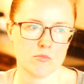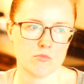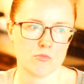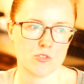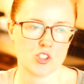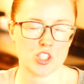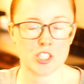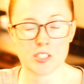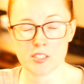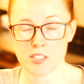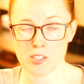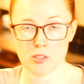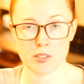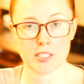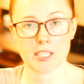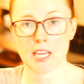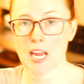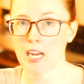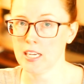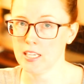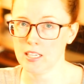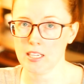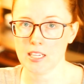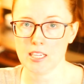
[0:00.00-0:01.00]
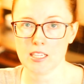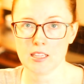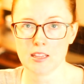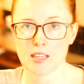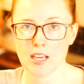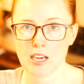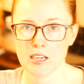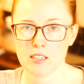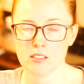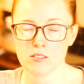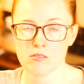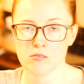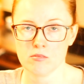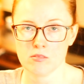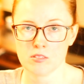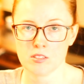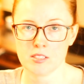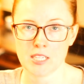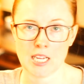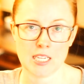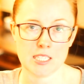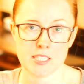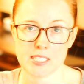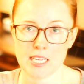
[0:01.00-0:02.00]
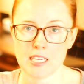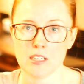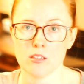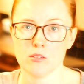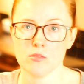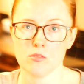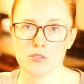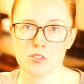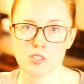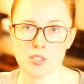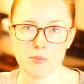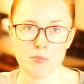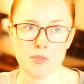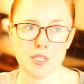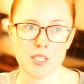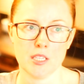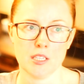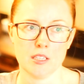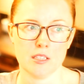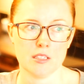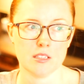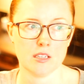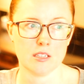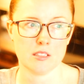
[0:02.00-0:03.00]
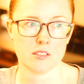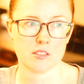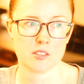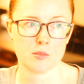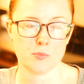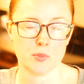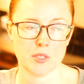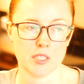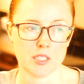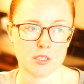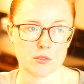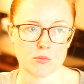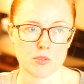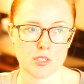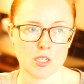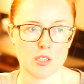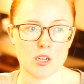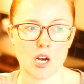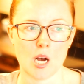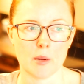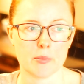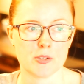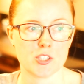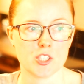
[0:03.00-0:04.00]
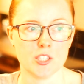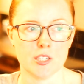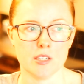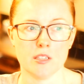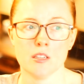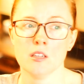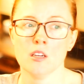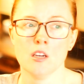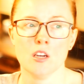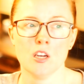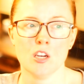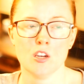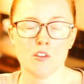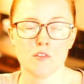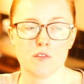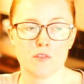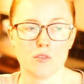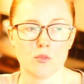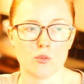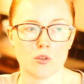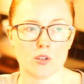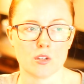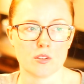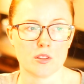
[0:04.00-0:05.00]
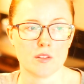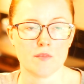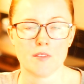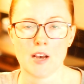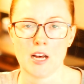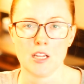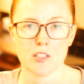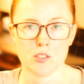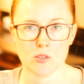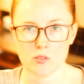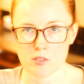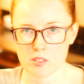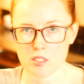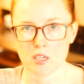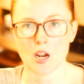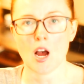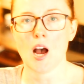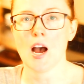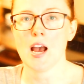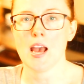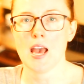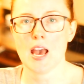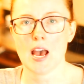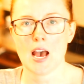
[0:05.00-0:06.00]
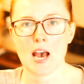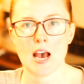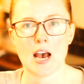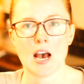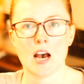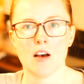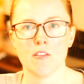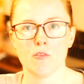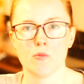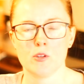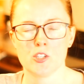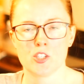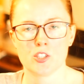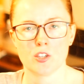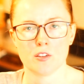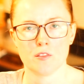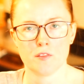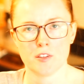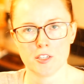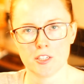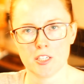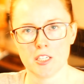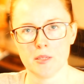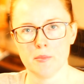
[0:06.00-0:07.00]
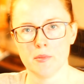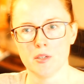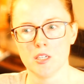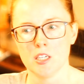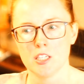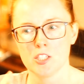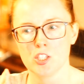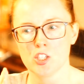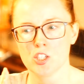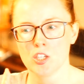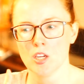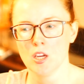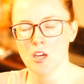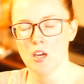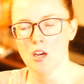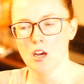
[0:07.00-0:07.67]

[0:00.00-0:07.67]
she's the only candidate that stands out to me as being a real option for the values that I have, which are very much